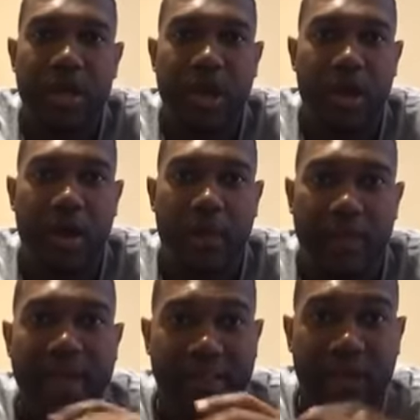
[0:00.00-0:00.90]
um,
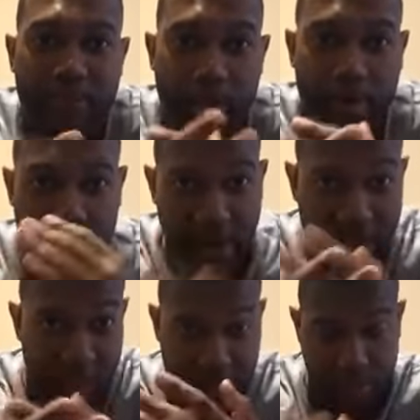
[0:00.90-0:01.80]
at that moment, right
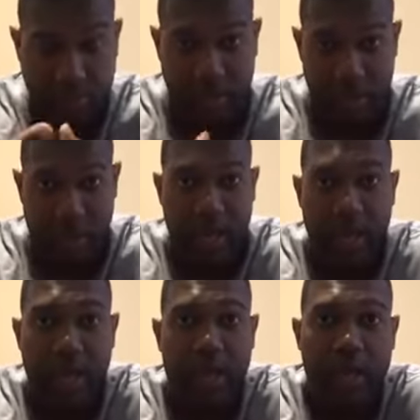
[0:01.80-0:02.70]
there at the moment,
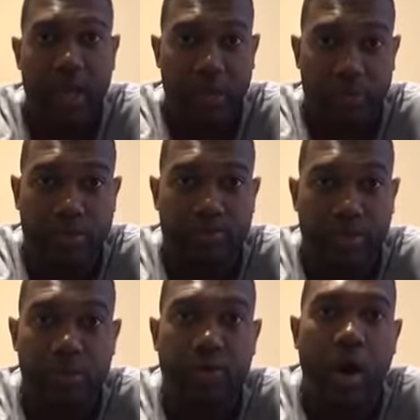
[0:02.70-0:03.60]
and it was
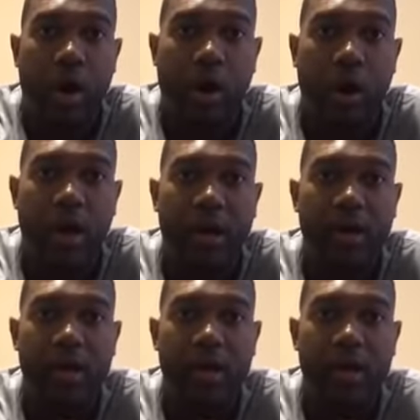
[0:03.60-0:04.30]
blue car,